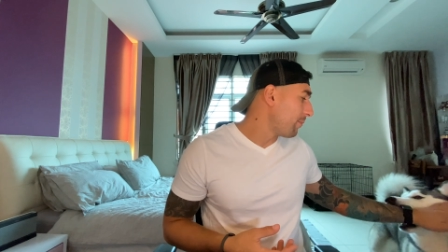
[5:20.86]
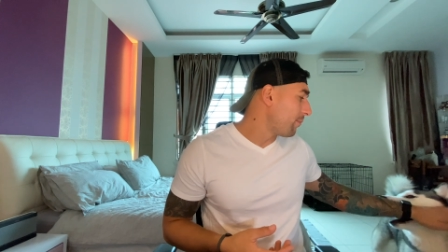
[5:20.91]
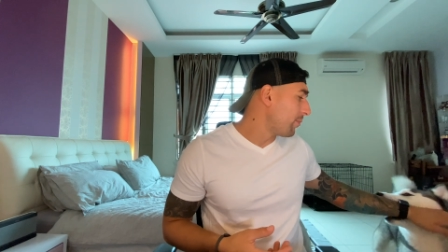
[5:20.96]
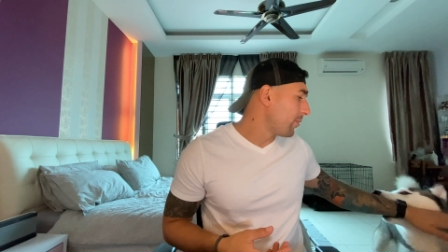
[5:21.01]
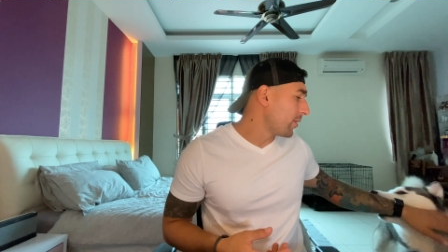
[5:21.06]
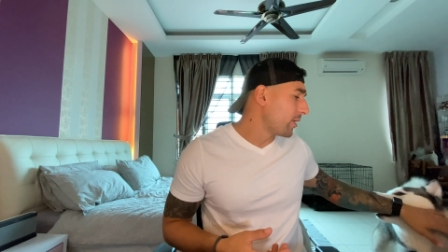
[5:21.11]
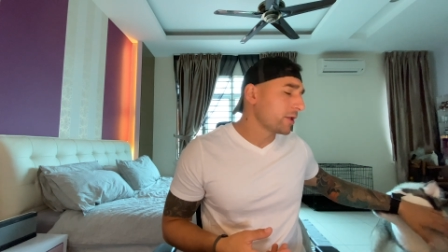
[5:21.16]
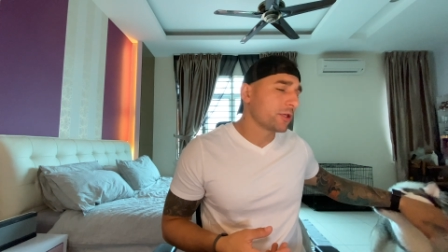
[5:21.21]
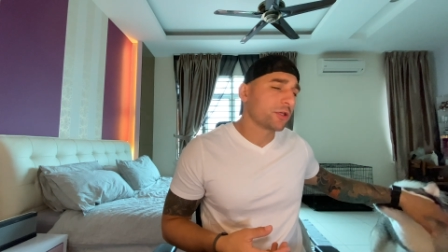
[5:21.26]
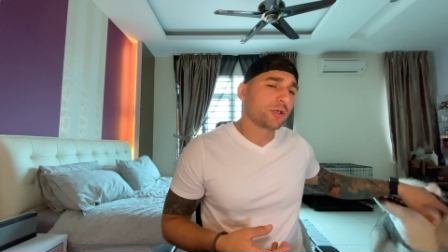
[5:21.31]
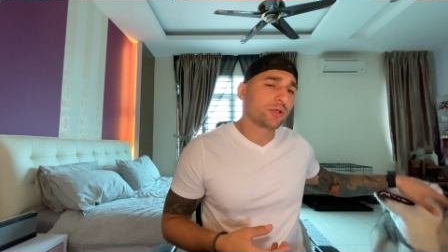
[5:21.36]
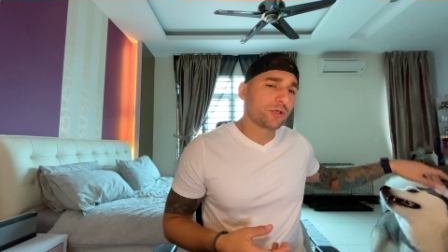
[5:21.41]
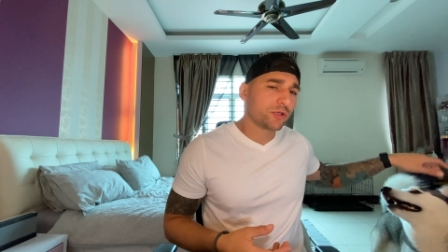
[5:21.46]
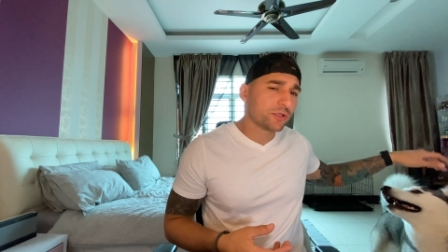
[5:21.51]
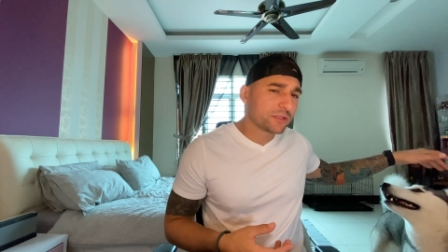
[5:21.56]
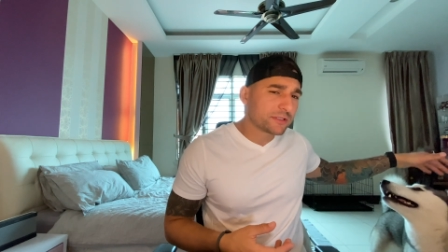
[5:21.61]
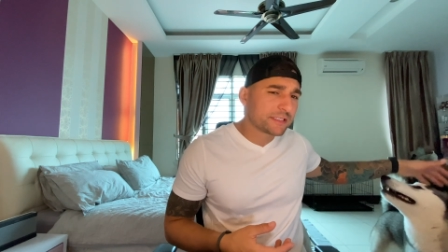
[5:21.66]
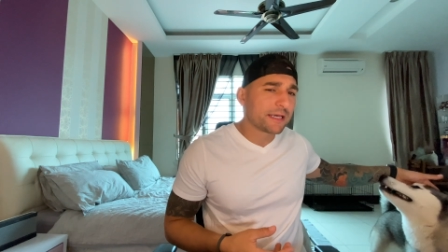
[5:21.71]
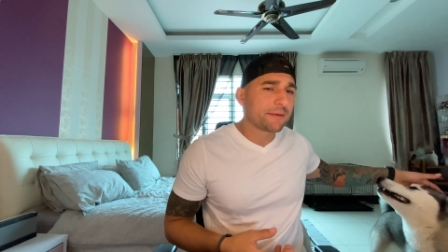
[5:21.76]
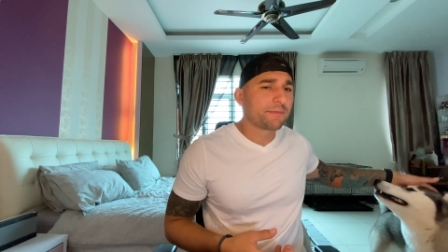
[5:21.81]
But
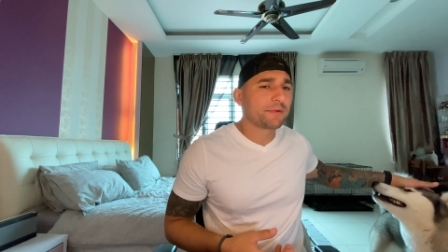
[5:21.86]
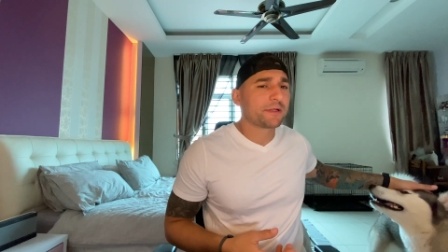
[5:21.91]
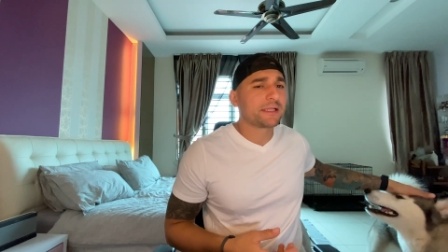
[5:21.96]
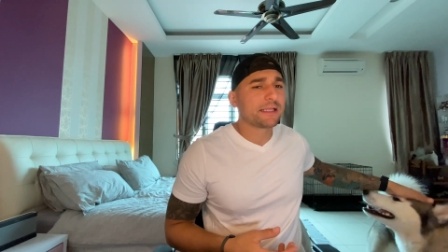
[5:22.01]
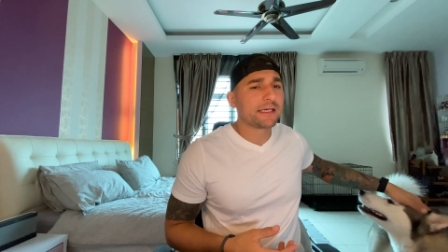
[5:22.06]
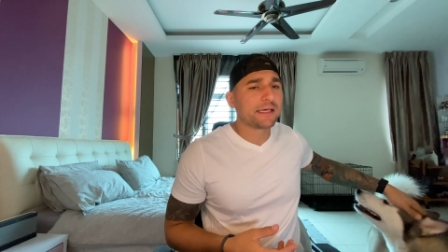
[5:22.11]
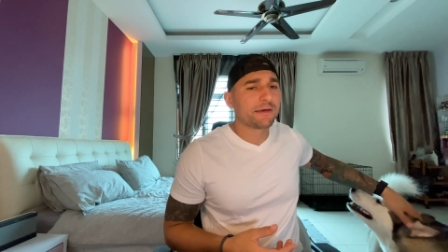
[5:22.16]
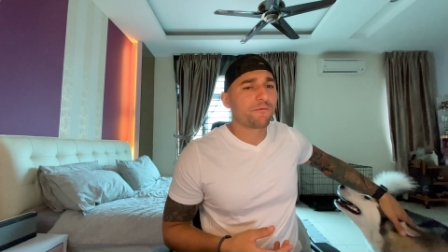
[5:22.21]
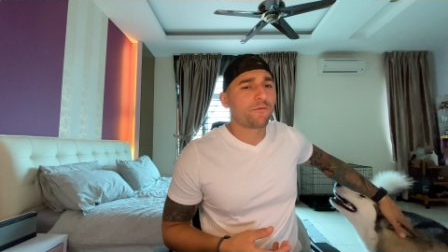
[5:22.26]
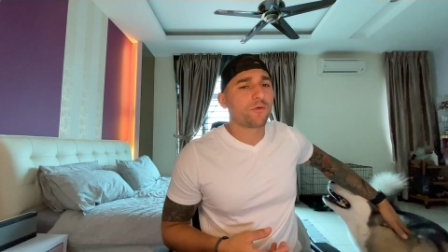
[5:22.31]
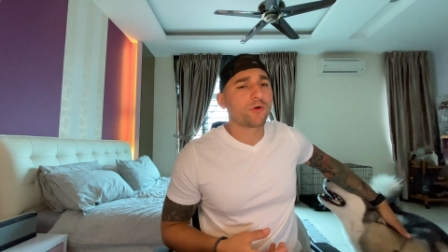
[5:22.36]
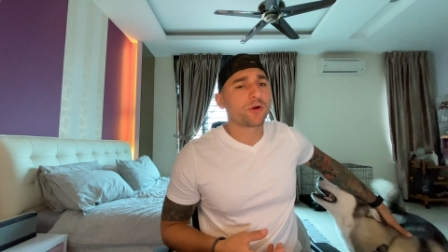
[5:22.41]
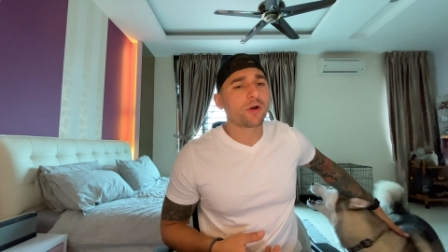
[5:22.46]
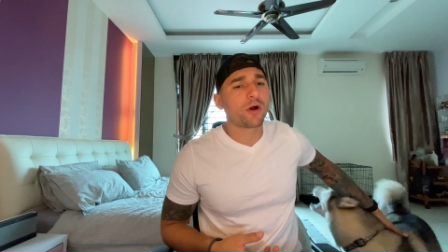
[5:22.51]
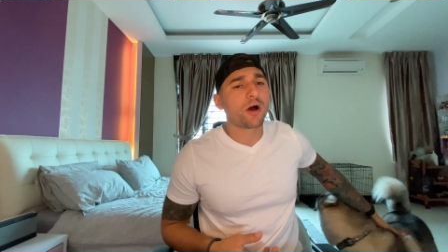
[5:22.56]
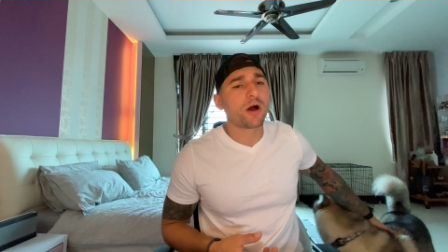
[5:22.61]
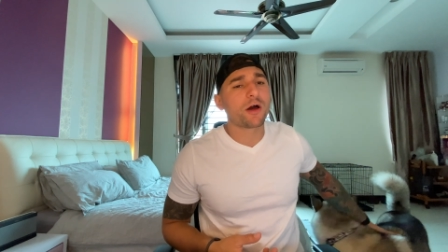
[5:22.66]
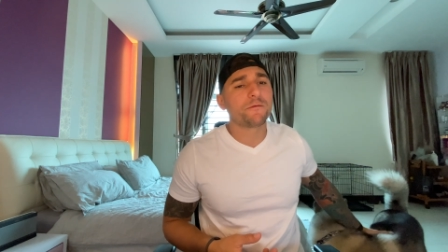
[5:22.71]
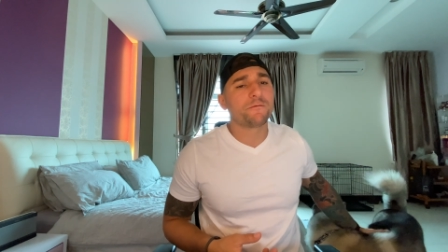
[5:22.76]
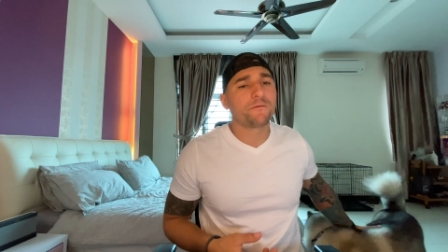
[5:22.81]
typically if we're
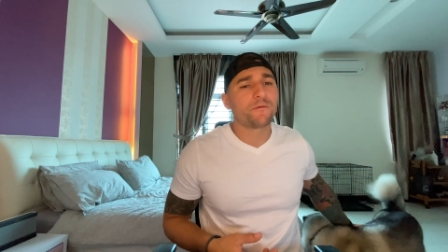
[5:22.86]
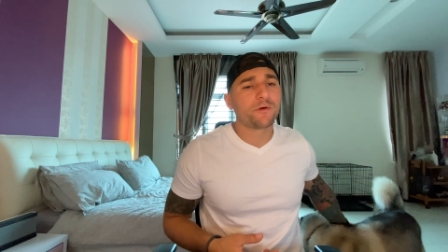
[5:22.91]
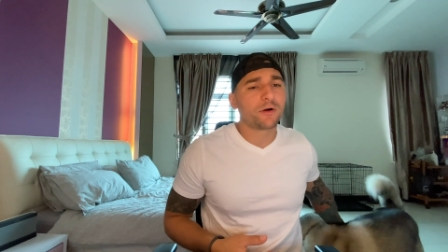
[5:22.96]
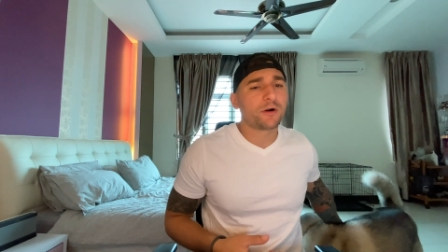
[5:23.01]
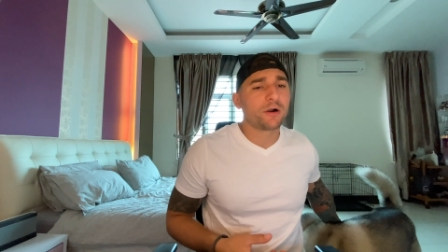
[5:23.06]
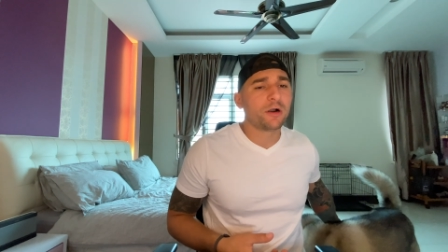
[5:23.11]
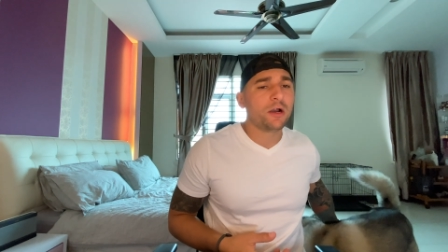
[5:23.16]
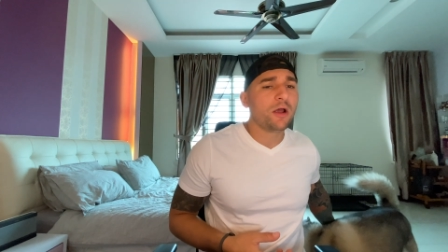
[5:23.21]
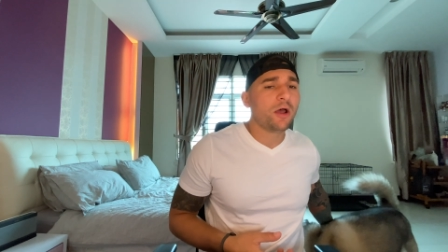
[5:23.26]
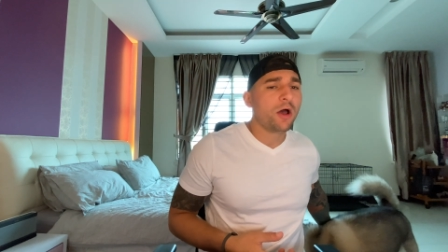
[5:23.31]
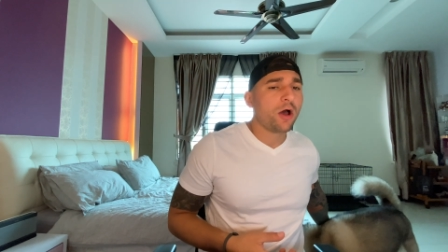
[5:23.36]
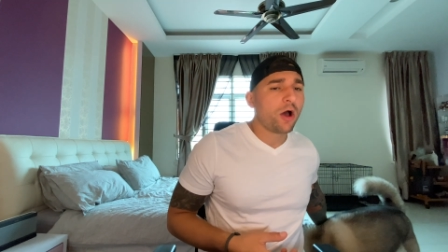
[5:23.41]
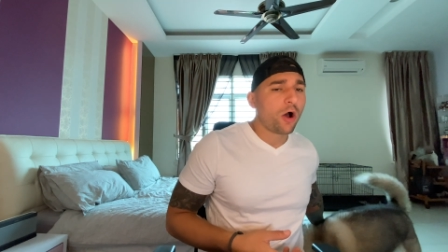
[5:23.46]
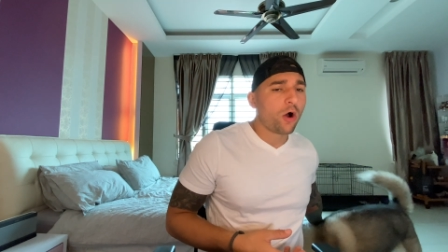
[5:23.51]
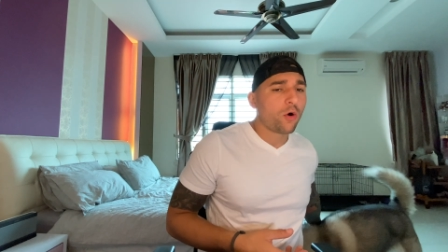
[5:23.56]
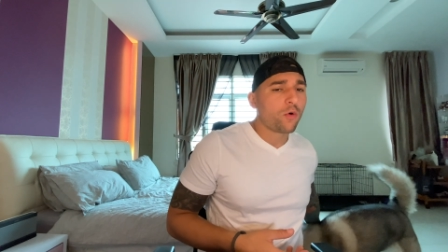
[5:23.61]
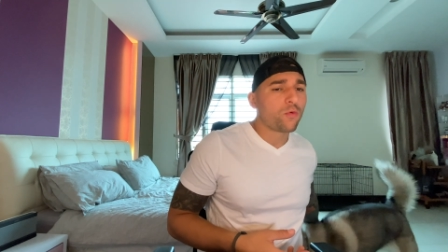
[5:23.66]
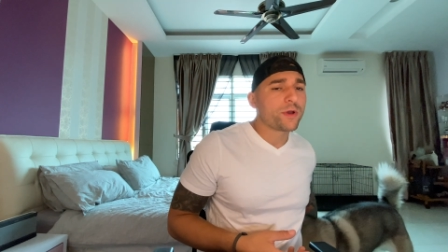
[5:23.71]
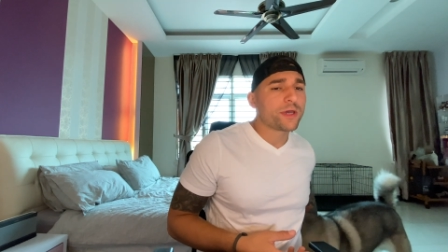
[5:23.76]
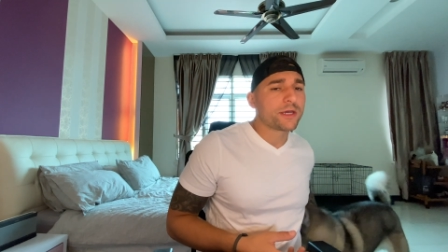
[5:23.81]
gone for
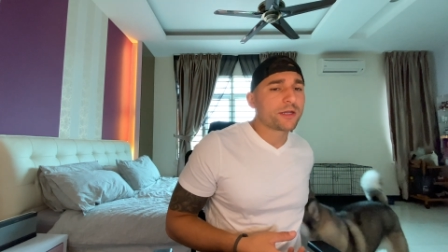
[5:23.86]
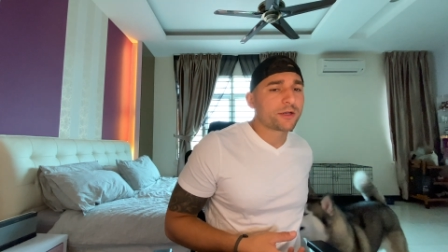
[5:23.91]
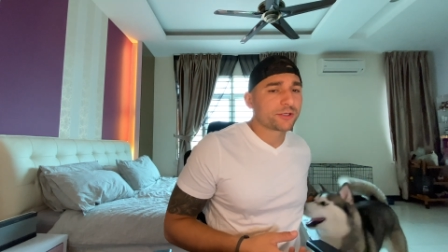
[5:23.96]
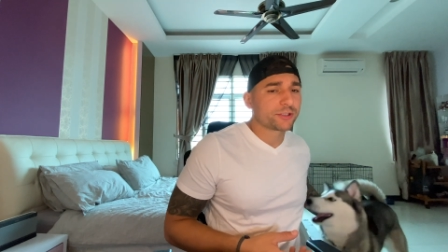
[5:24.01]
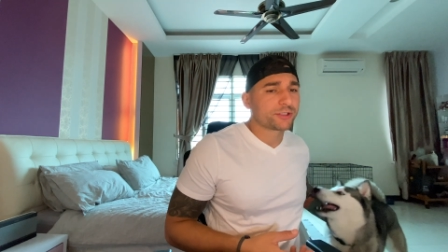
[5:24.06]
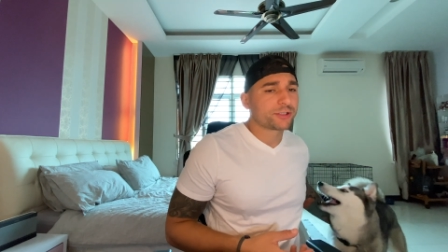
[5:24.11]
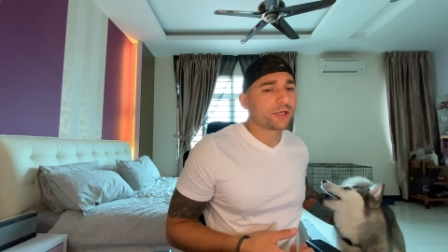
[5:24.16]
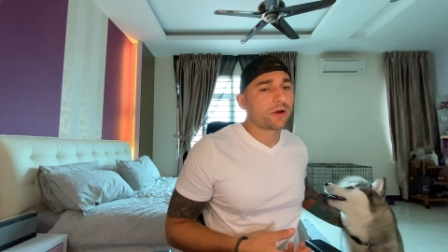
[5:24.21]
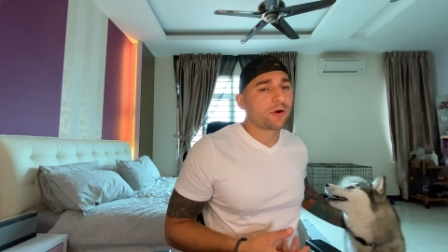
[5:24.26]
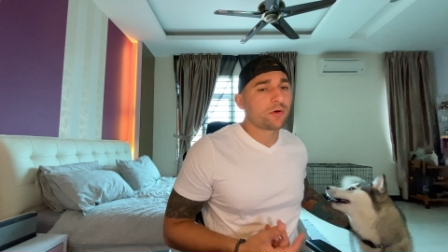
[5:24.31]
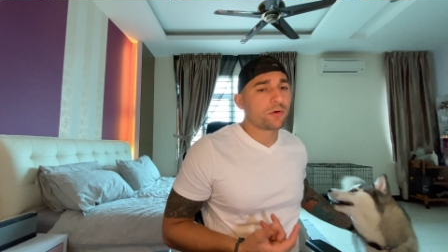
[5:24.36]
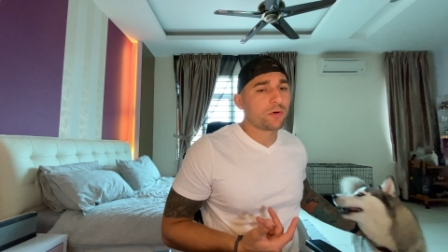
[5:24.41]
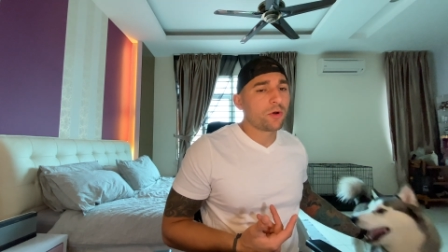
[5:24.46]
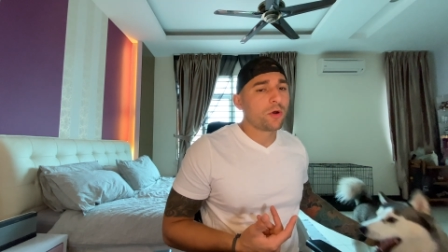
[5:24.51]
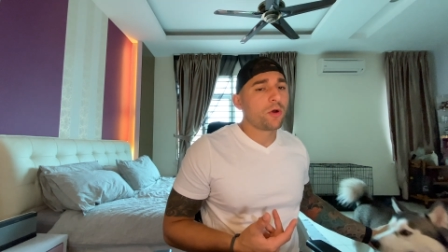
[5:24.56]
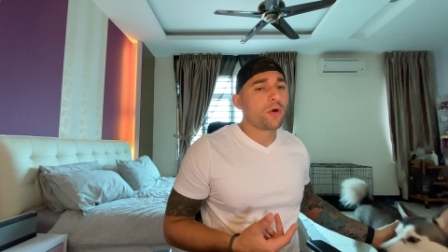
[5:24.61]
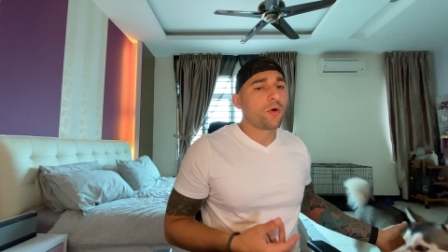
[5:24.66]
a week or so,